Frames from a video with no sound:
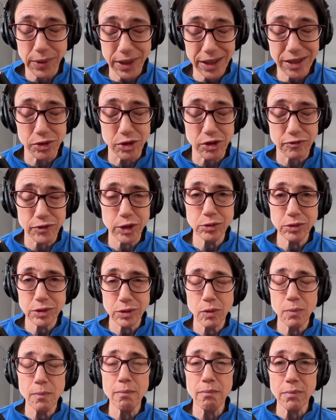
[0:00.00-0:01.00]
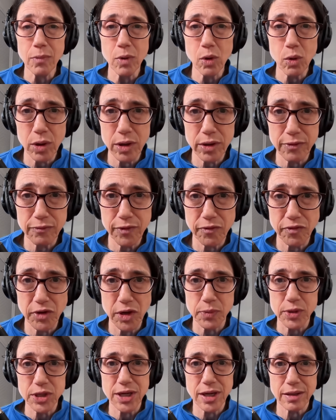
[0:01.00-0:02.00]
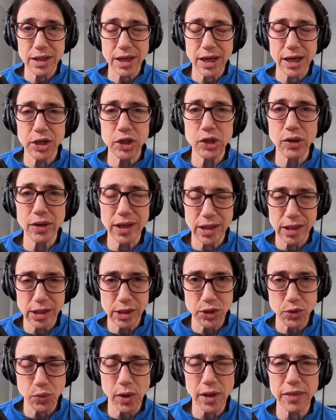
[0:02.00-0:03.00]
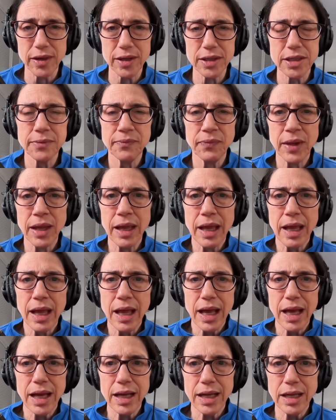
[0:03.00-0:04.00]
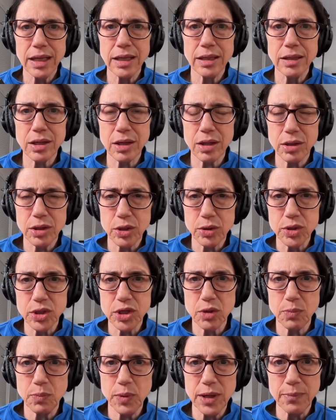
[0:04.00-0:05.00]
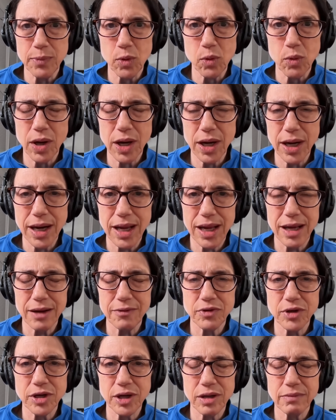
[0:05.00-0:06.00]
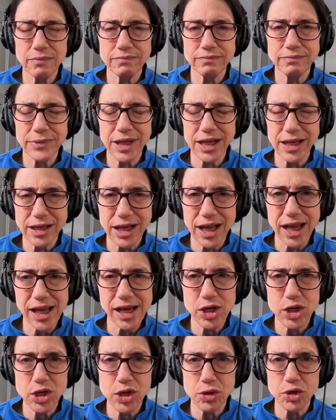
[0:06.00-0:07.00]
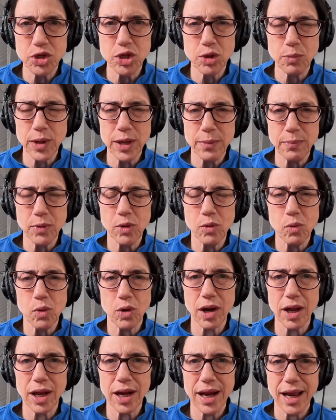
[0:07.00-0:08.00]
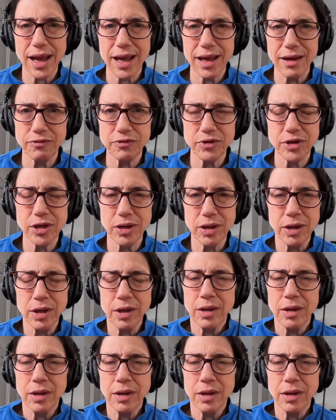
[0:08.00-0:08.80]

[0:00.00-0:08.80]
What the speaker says: bother to vote, more than 50% of the country is with us. And those are the people we're going to have to engage. Those are the people we're going to have to